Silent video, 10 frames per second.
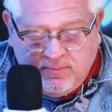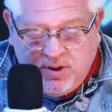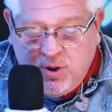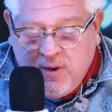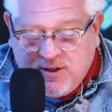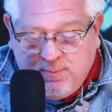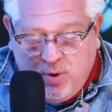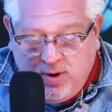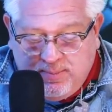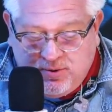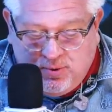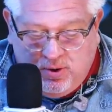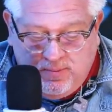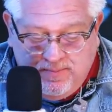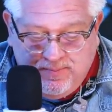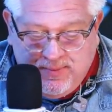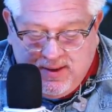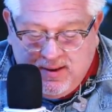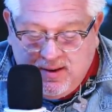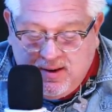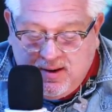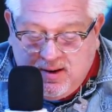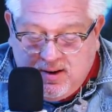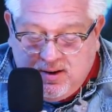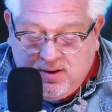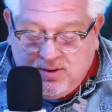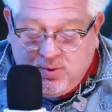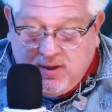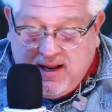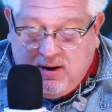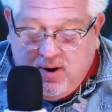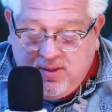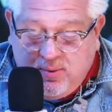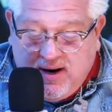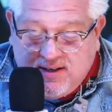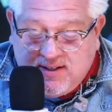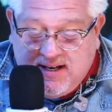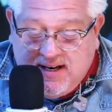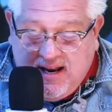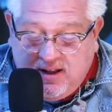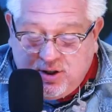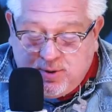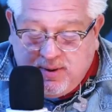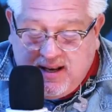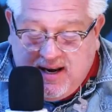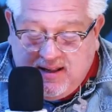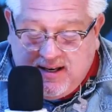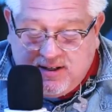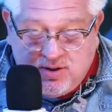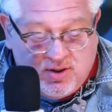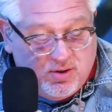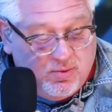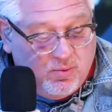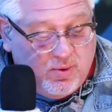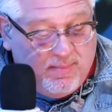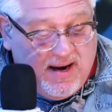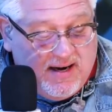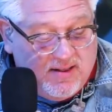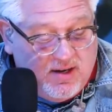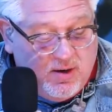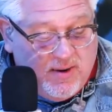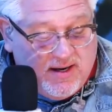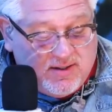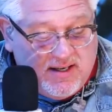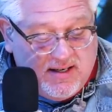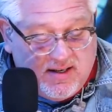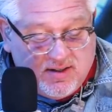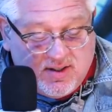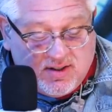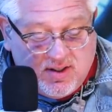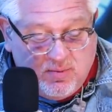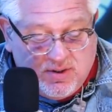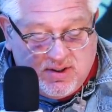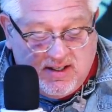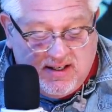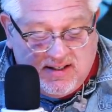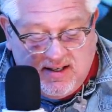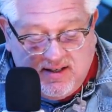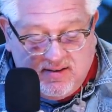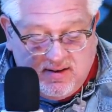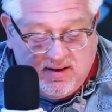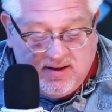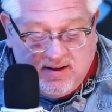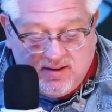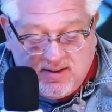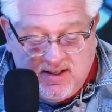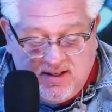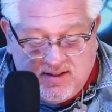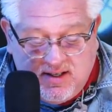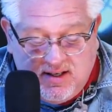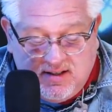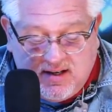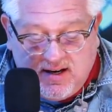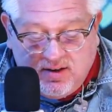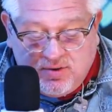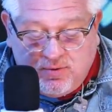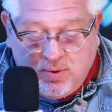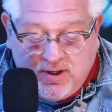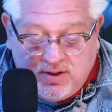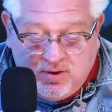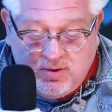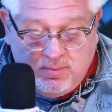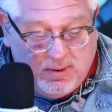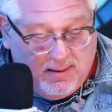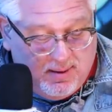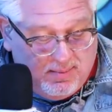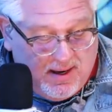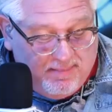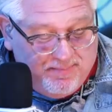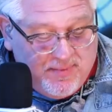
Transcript: U.S. Border Patrol to allow otherwise ineligible aliens to remain in the U.S., inconsistent with CDT, uh, CDC Title 42, blah, blah, blah.